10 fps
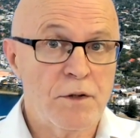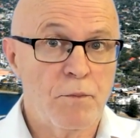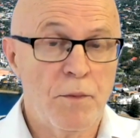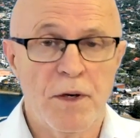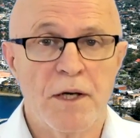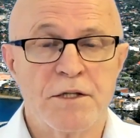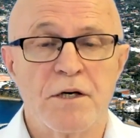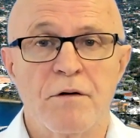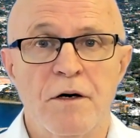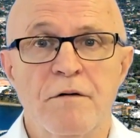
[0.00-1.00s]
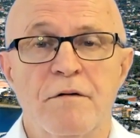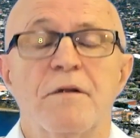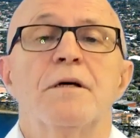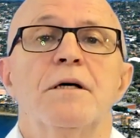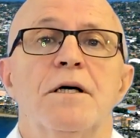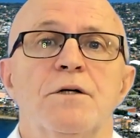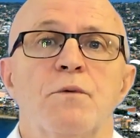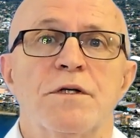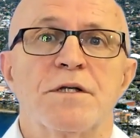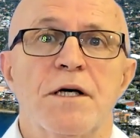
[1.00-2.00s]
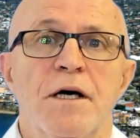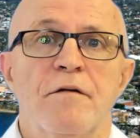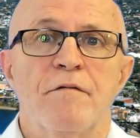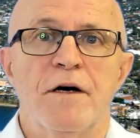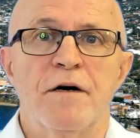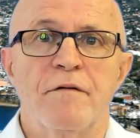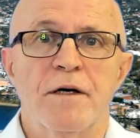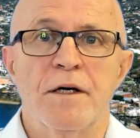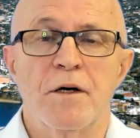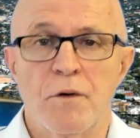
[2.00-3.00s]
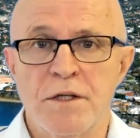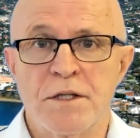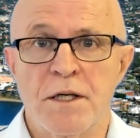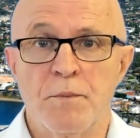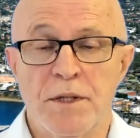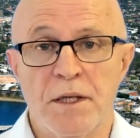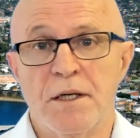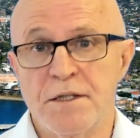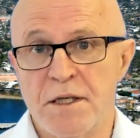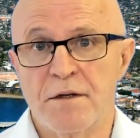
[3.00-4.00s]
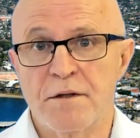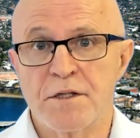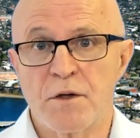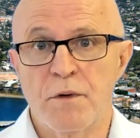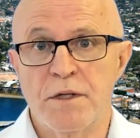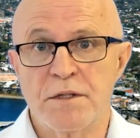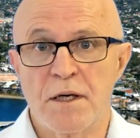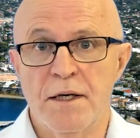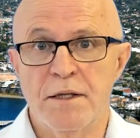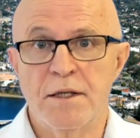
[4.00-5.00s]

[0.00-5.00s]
Population growth is once again favouring Queensland, particularly southeast Queensland.